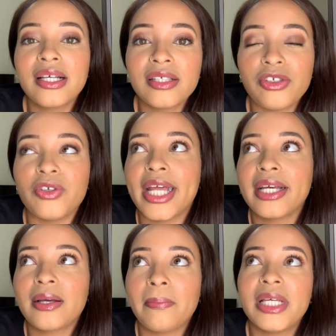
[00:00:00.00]
you know,
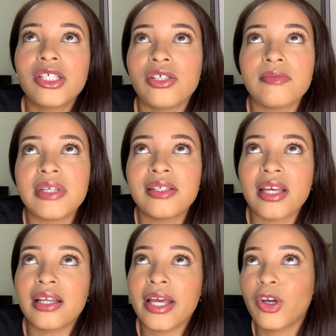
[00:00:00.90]
like messages me
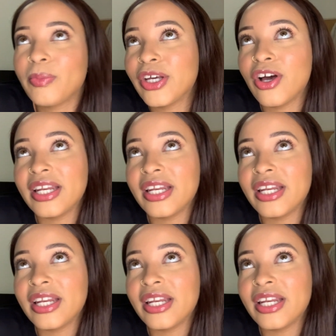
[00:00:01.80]
saying like, oh my god,